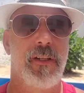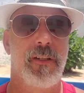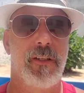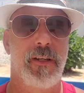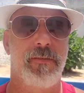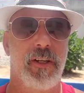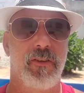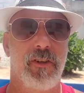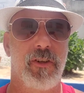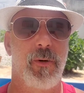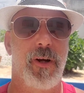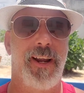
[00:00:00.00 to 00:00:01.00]
life gets
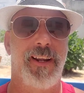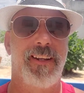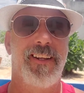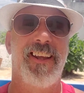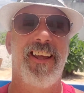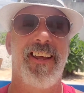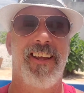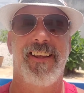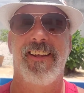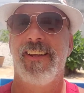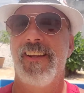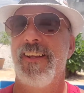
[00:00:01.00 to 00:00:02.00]
in the way.
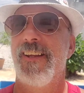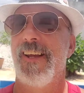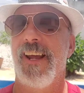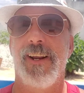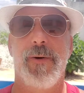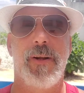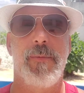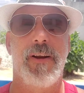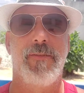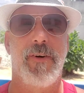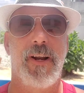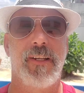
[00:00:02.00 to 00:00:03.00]
Anyway,
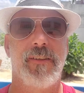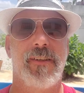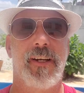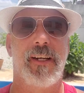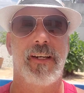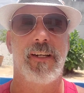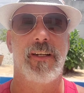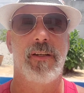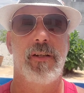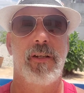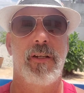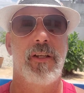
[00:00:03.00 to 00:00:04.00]
my friends, I'm going to
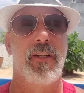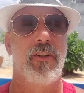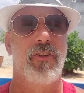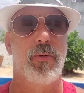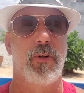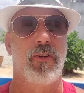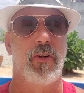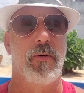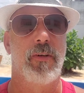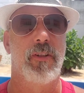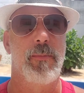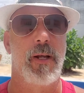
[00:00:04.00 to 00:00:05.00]
switch it
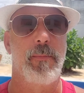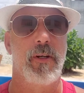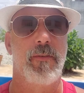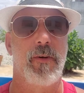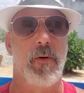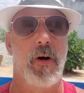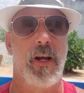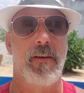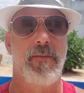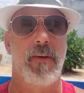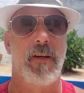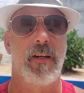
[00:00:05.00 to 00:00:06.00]
over to my beautiful
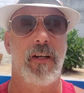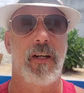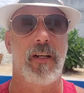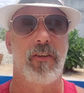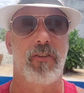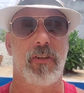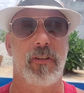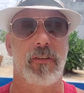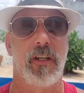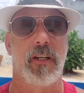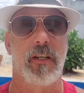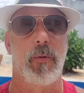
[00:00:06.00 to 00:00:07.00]
wife and she'll
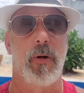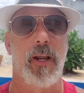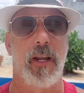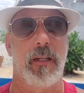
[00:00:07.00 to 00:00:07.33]
take it away.